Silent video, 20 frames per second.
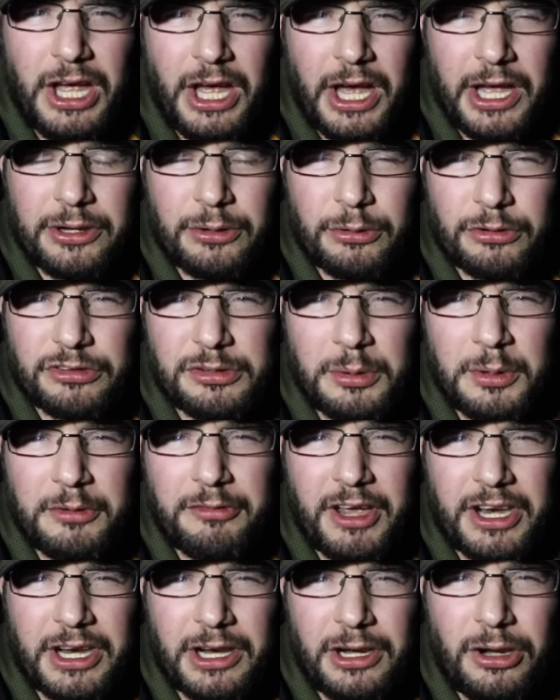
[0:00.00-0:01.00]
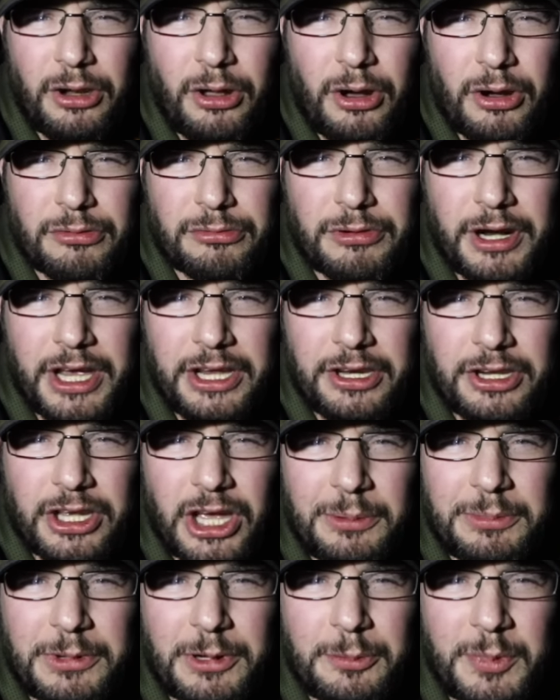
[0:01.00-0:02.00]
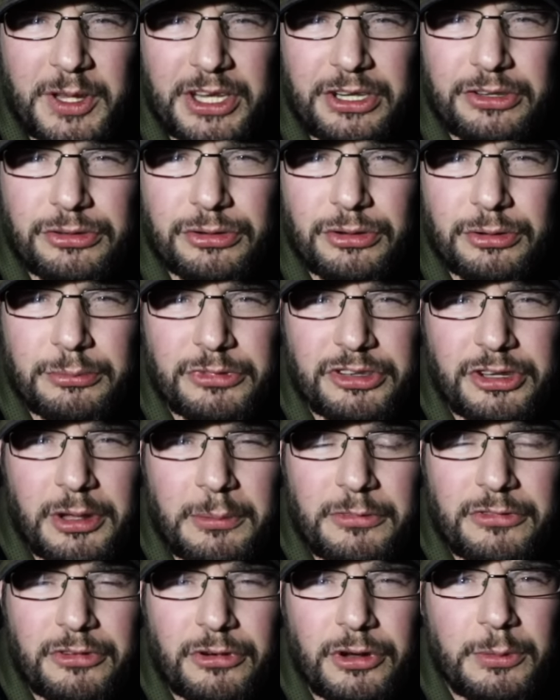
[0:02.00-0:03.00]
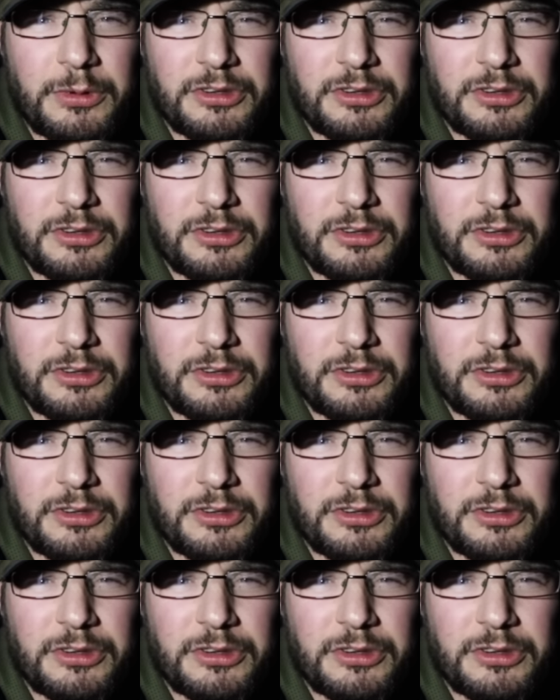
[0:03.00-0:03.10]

and also we've had a lot of rain, a couple of big storms come through,